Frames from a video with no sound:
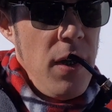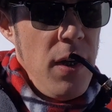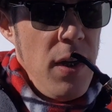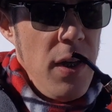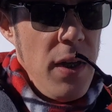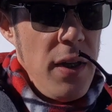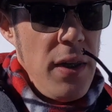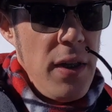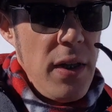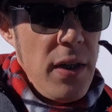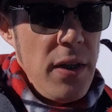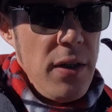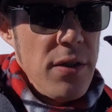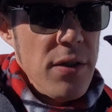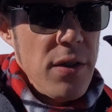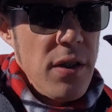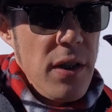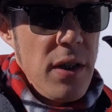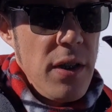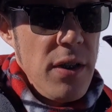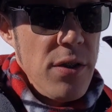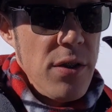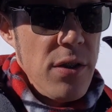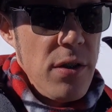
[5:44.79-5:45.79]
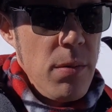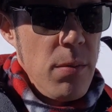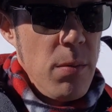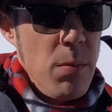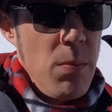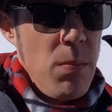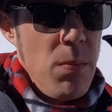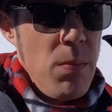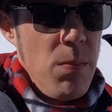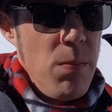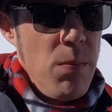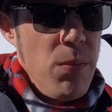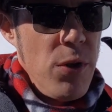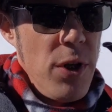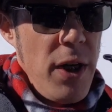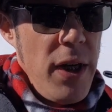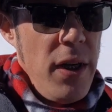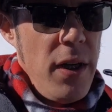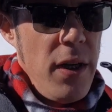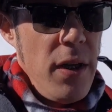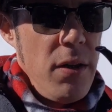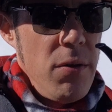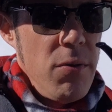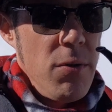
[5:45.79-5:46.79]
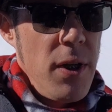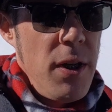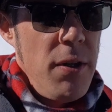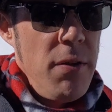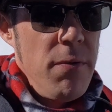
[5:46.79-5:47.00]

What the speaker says: And then it's got some bright and red